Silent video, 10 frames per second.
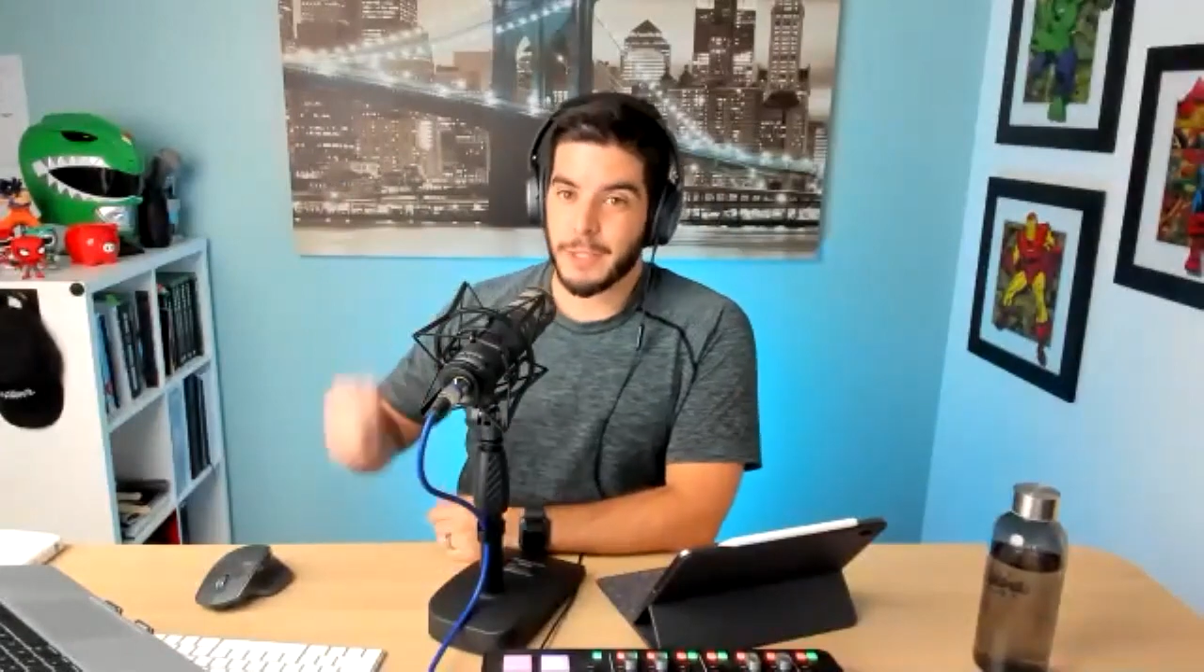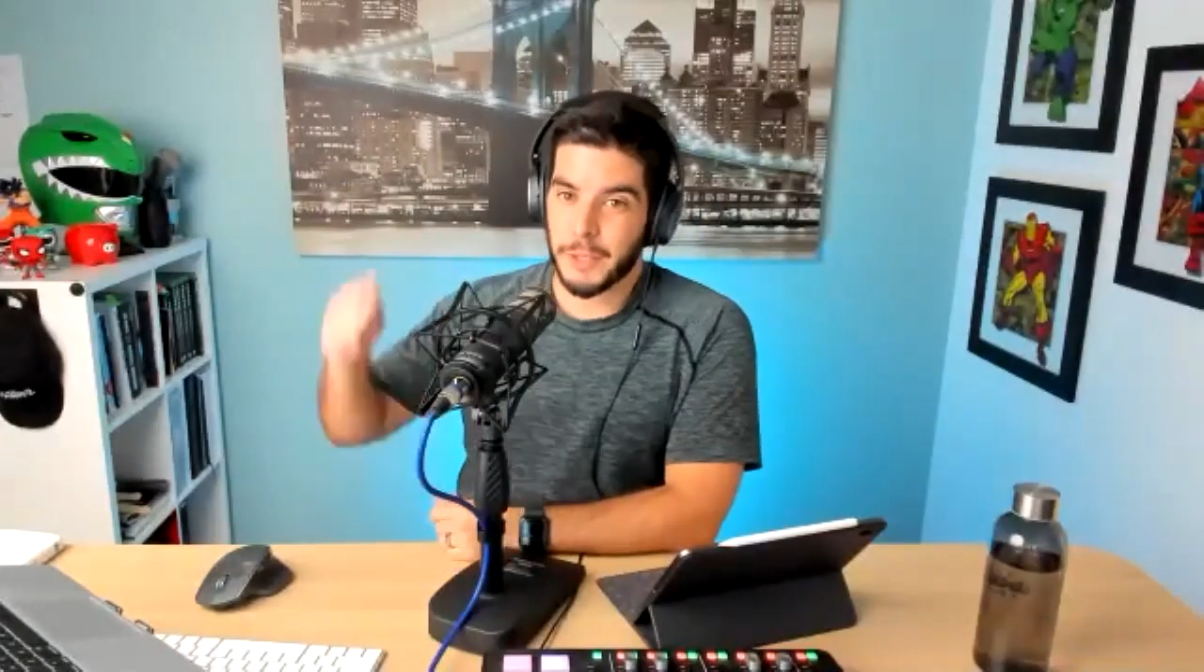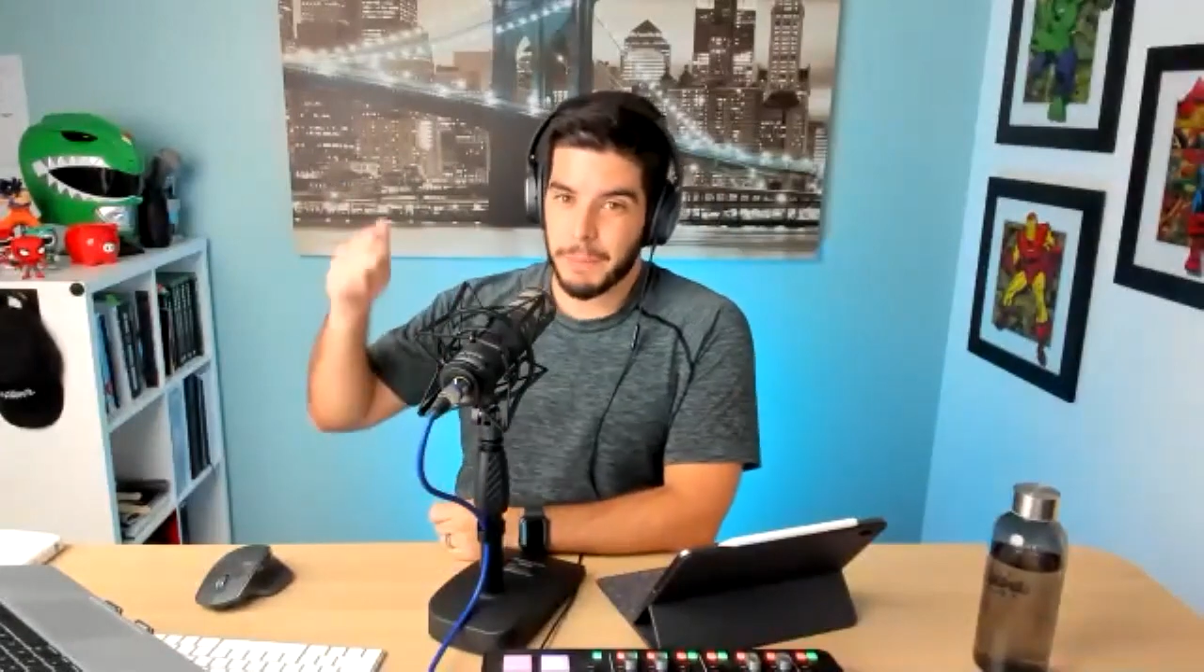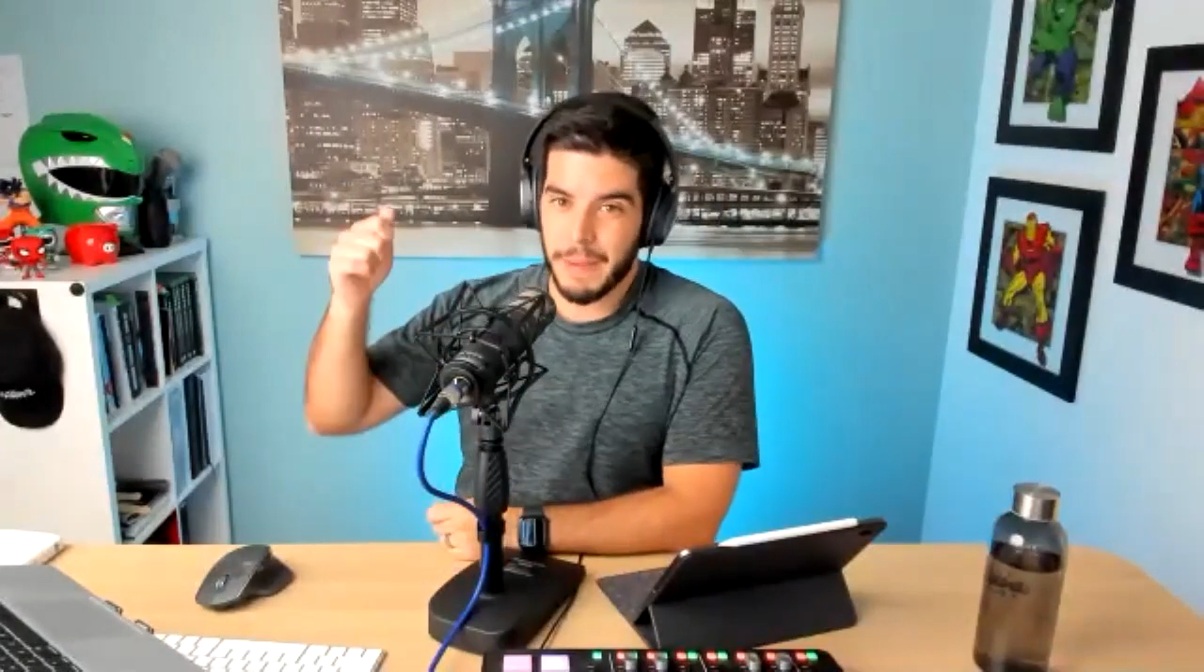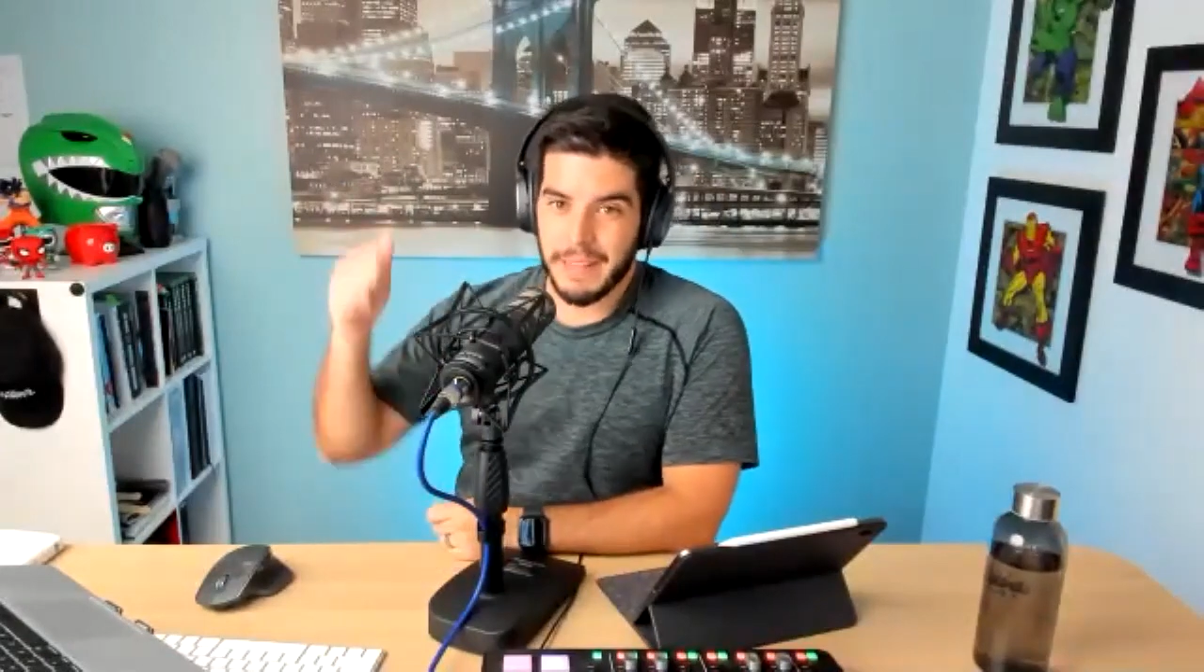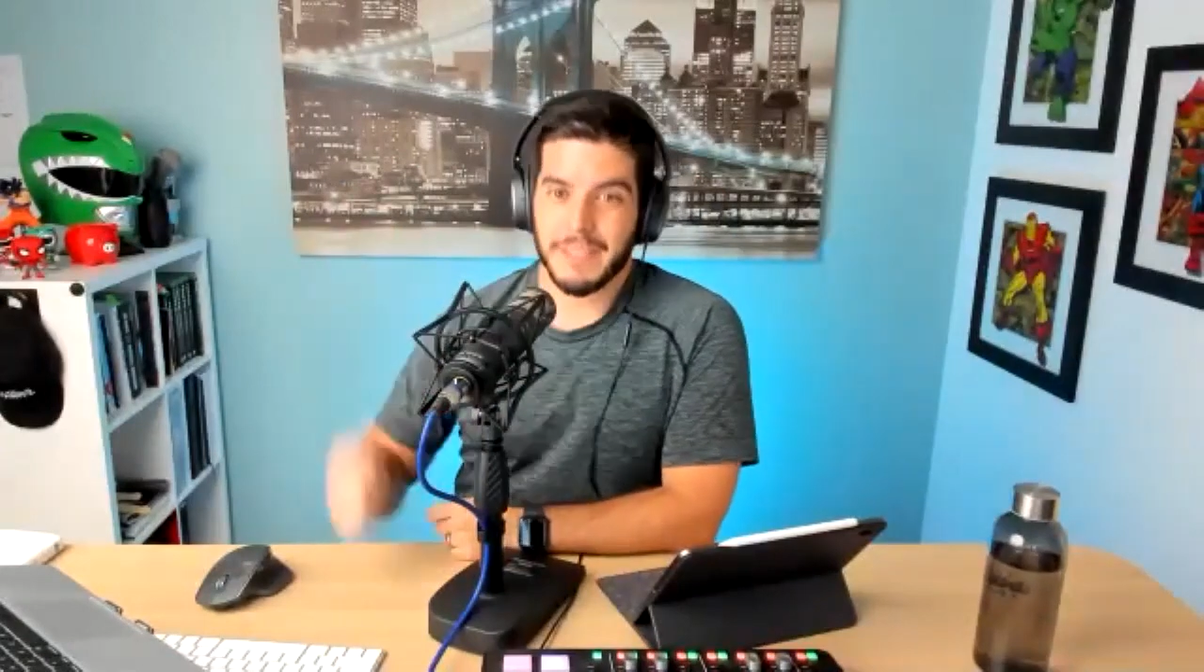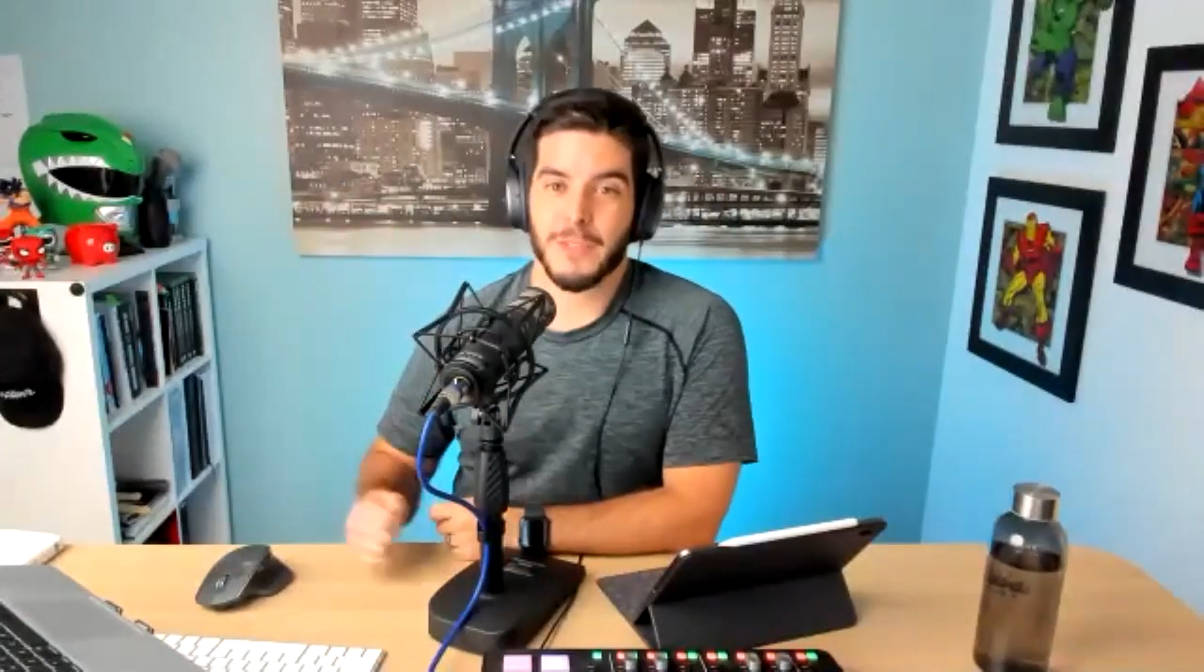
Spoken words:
to make the